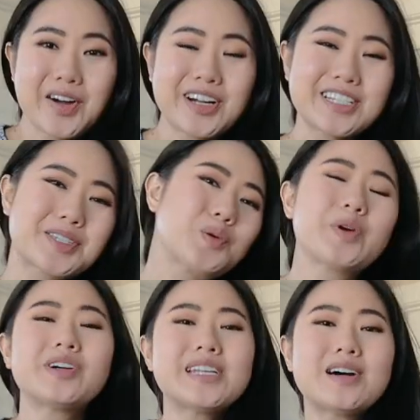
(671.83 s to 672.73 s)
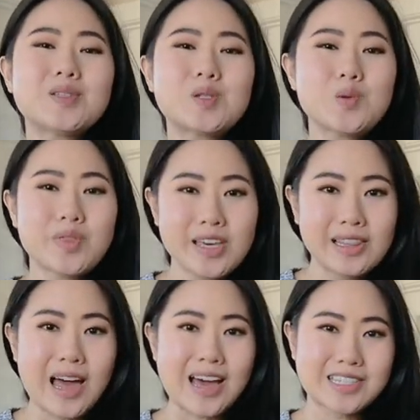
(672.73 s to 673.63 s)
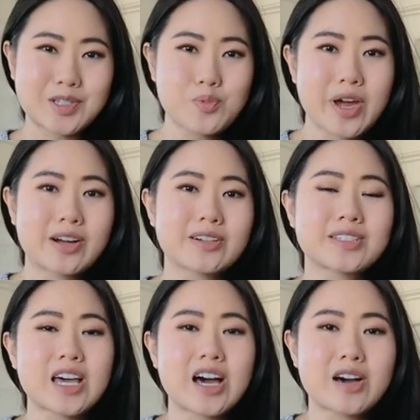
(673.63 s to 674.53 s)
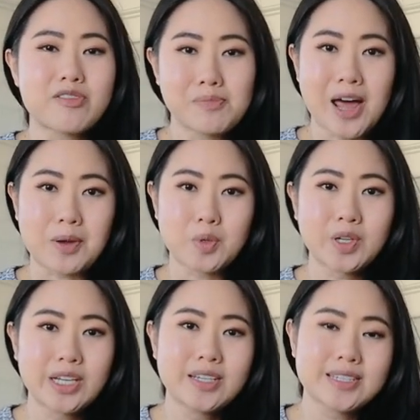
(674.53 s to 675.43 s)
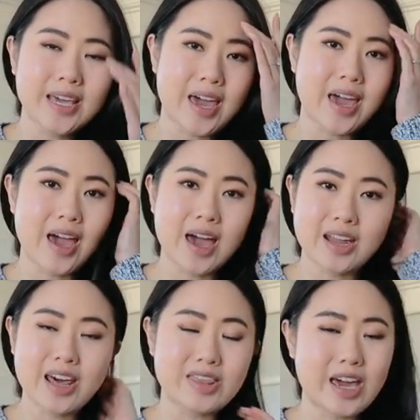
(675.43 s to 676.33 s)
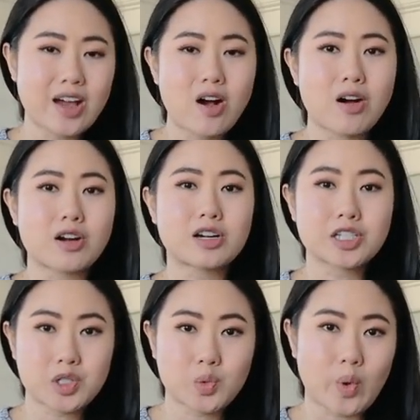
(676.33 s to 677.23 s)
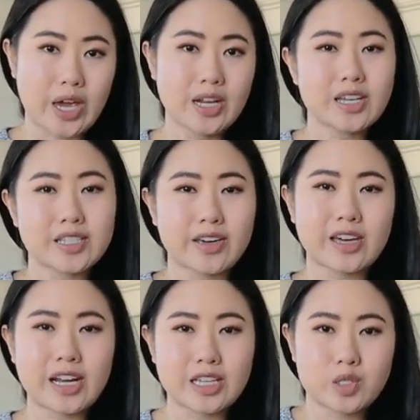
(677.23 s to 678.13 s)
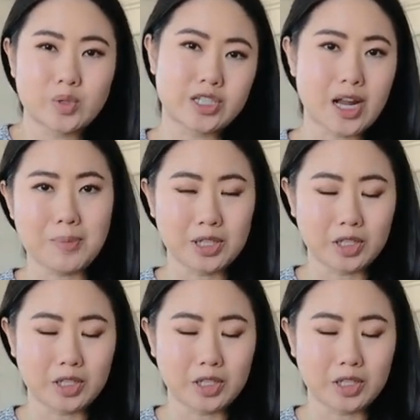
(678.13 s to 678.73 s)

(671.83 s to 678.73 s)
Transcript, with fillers: All right, so we are down to the last two pairs of black booties, and they are suede, so I thought I'd switch it up a